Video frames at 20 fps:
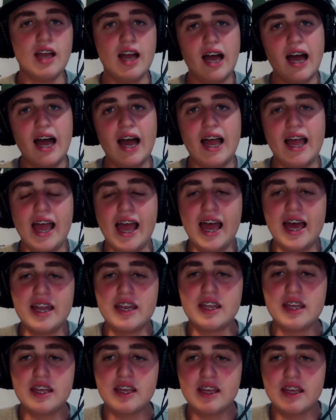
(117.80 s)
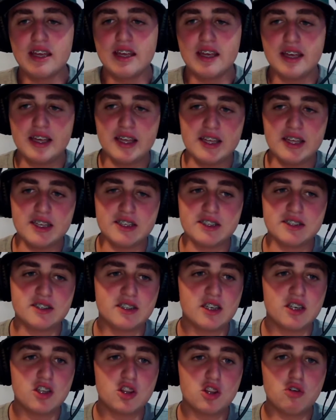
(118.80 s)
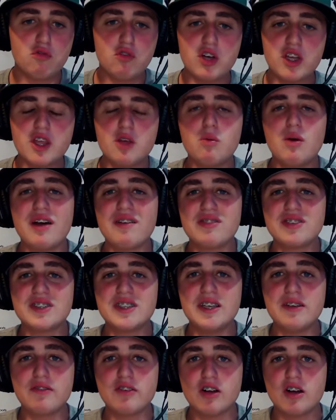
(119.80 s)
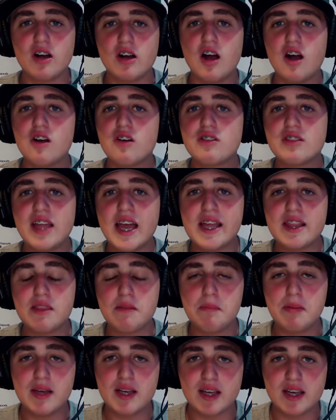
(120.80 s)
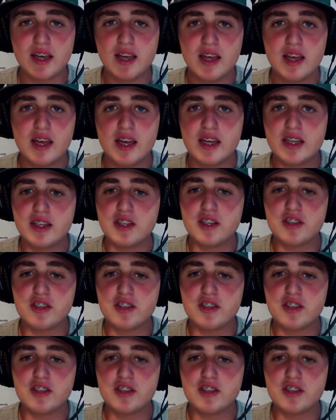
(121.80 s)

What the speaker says: I had is the rookie wide receiver, our 10th pick in the